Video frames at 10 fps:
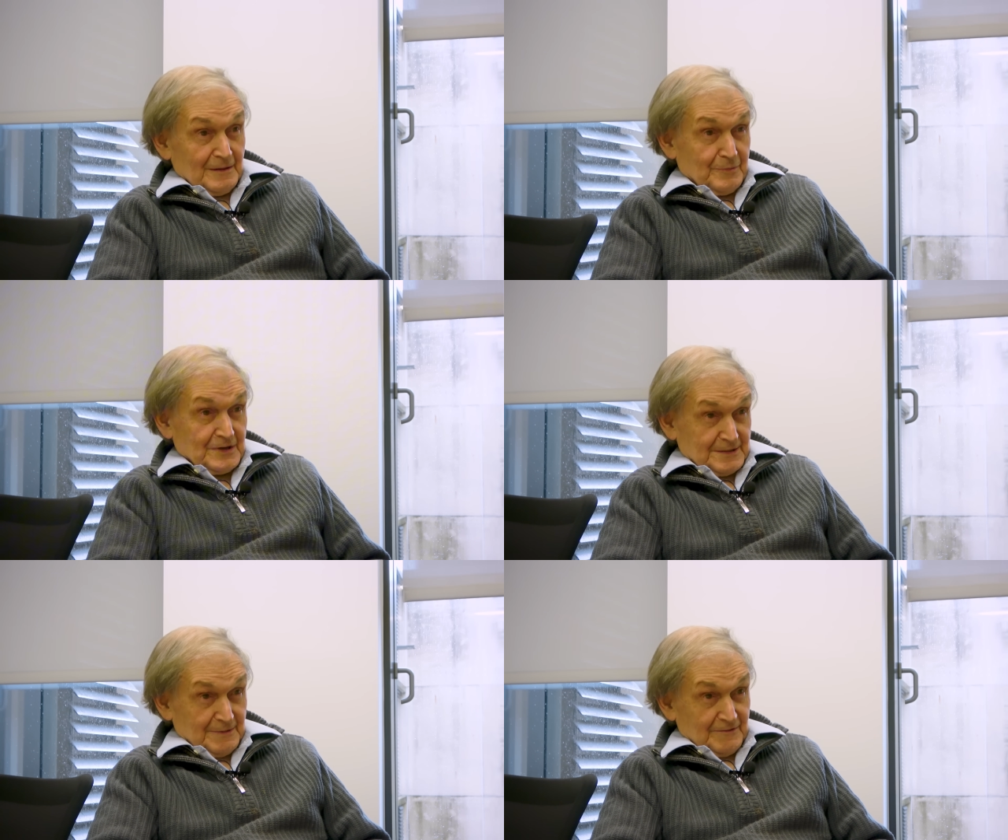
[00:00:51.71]
the
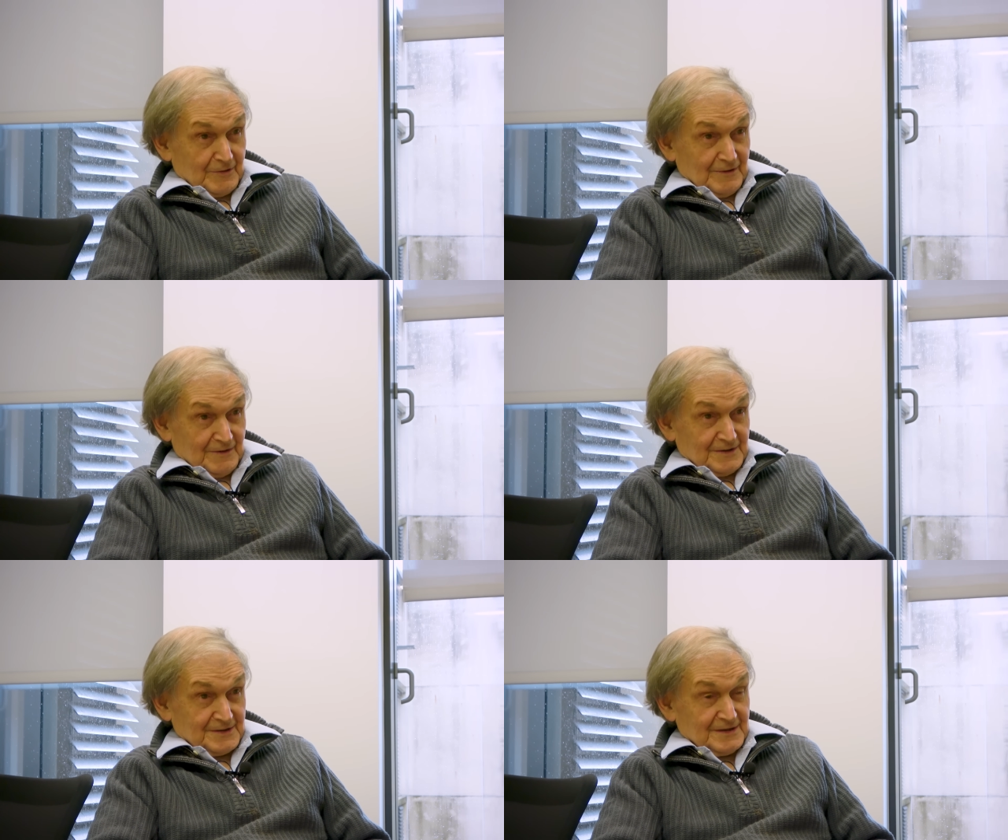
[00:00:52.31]
principle of
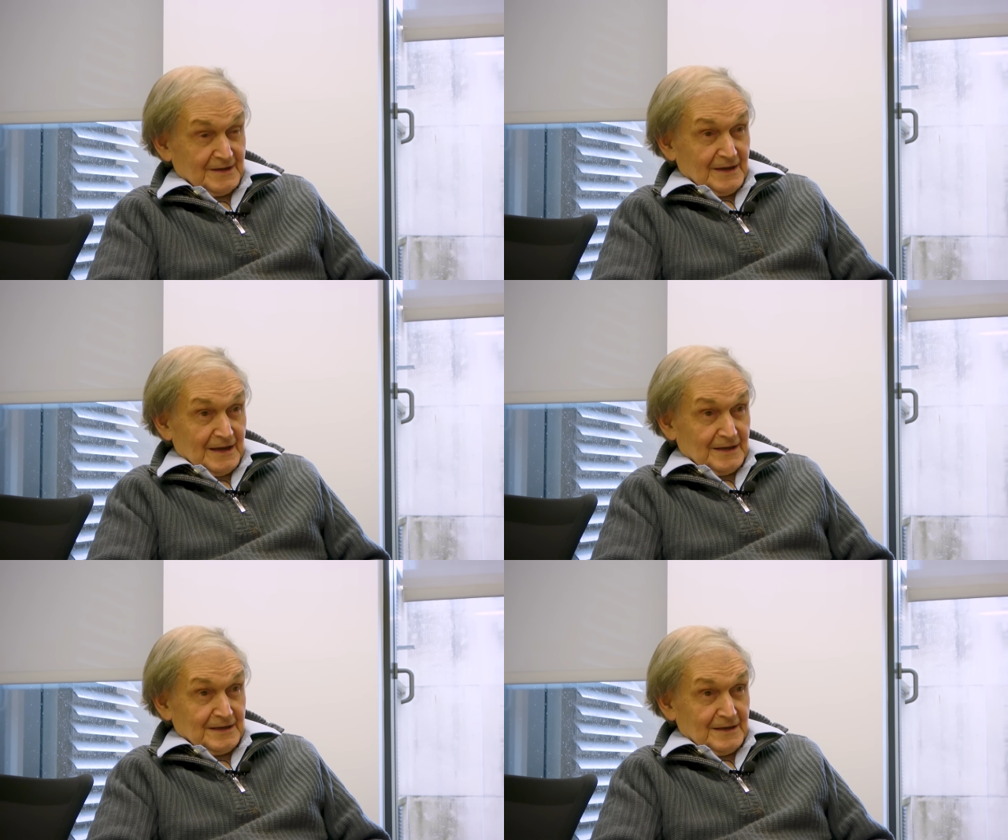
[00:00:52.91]
equivalence,
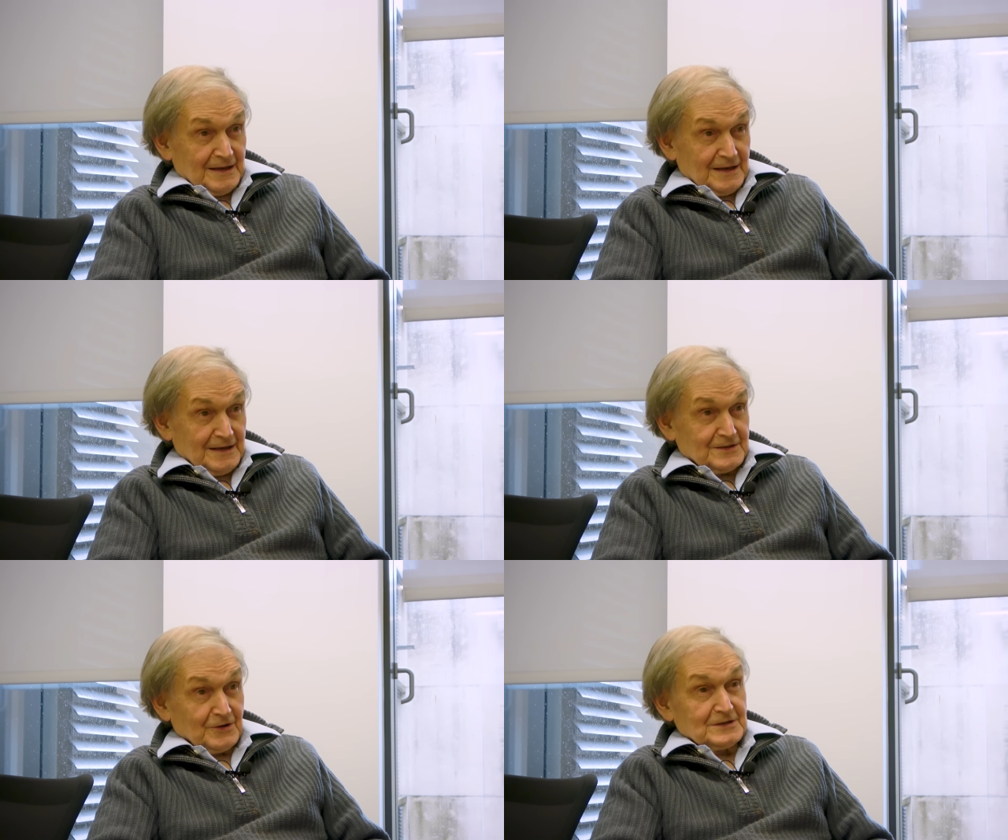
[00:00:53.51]
and he
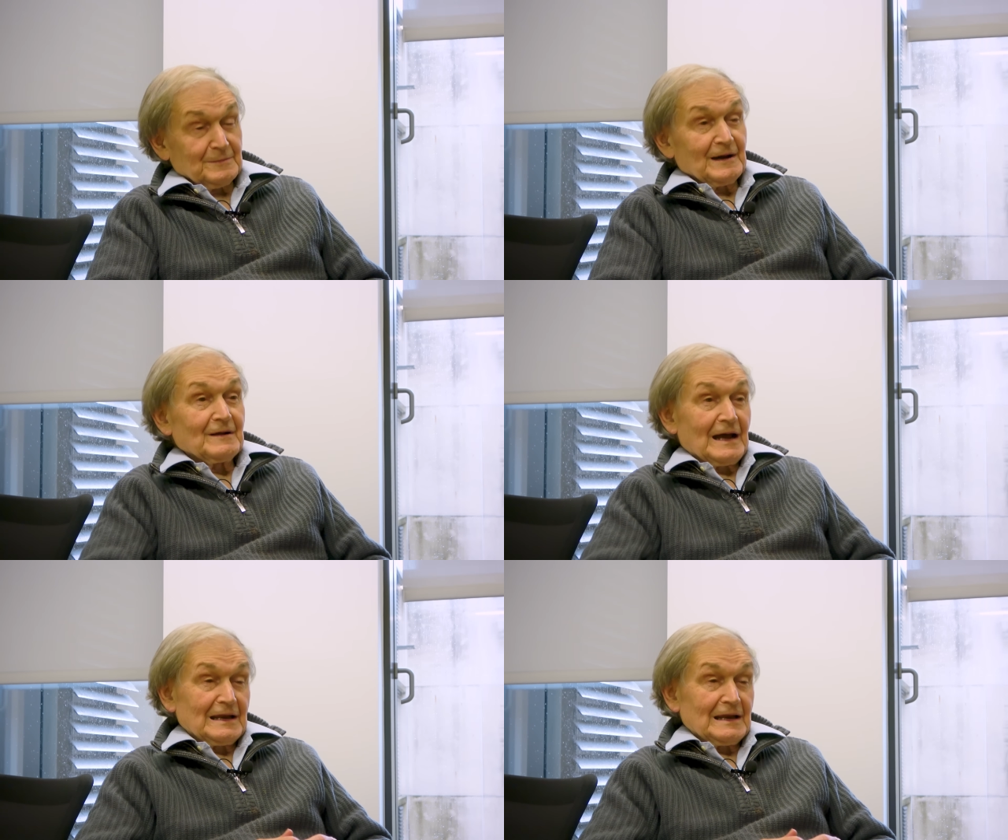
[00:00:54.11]
and he talked about.